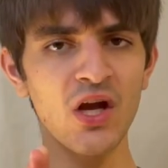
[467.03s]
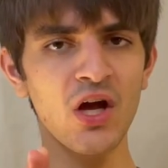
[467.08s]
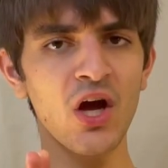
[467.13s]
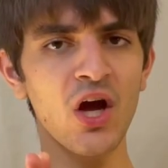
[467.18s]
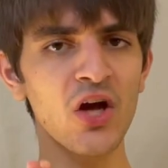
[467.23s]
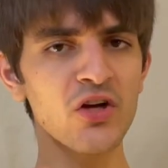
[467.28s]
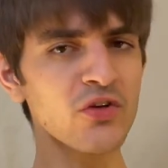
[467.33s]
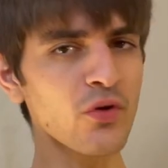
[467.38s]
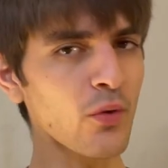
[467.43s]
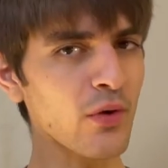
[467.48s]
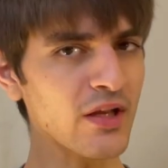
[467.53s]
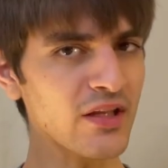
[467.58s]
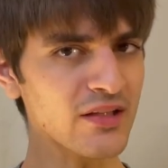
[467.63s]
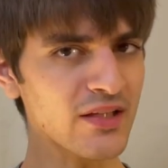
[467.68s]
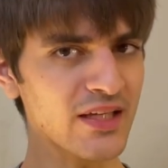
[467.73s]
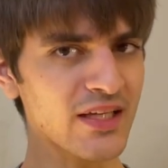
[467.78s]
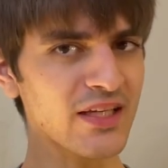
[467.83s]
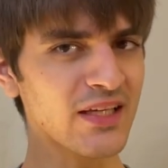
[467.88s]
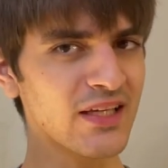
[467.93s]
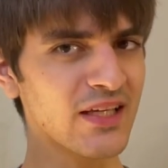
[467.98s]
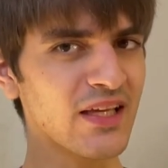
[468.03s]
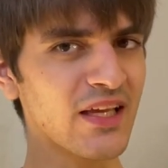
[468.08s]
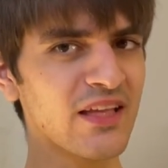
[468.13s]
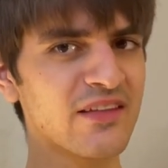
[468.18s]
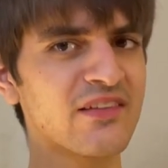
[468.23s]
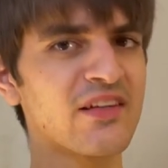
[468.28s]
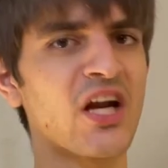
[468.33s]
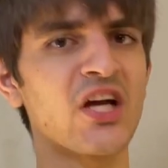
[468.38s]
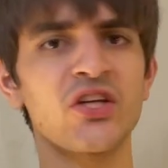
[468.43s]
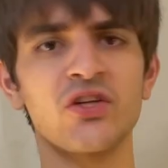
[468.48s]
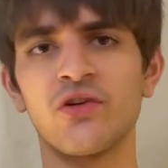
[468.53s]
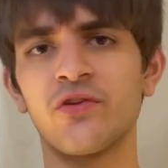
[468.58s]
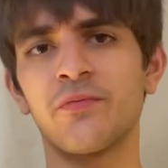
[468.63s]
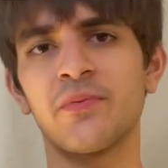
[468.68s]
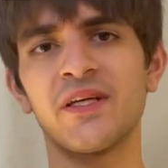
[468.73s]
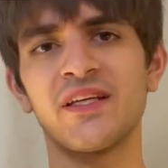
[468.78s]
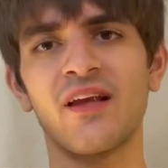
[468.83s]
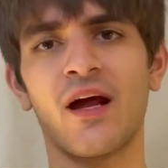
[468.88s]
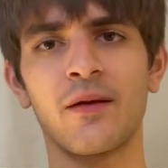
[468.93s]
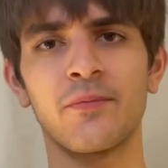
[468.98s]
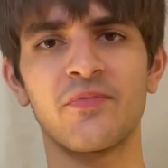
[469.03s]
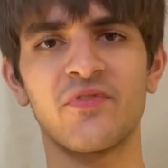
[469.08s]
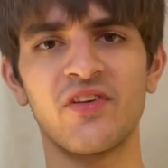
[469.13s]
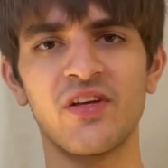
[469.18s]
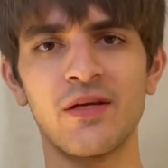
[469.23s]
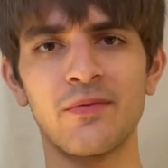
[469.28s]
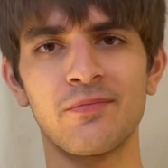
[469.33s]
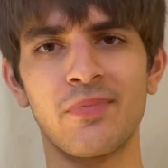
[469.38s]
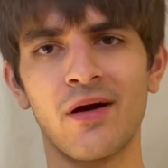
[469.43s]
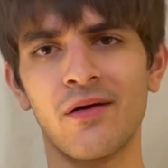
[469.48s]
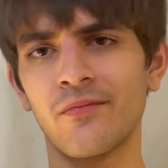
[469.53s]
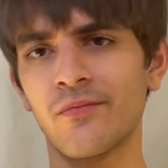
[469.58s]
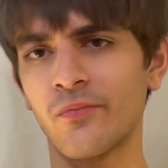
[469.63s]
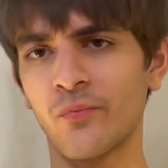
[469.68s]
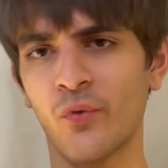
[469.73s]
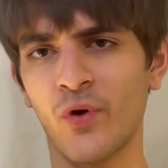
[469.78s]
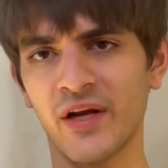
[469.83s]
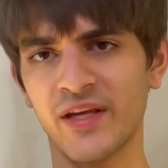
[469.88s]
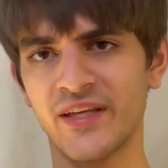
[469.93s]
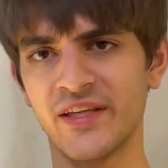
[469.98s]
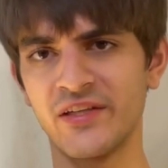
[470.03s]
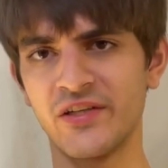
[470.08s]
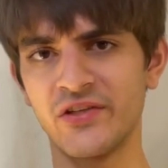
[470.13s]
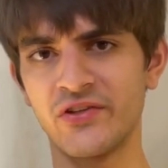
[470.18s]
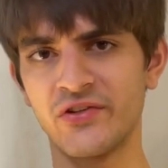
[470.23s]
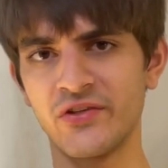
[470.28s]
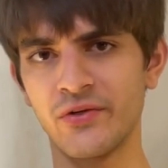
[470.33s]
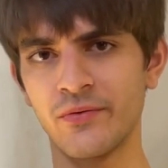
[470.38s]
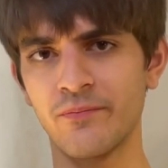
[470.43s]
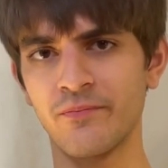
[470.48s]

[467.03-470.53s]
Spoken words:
Annoyingly, it's not USB Type-C, but what can you do?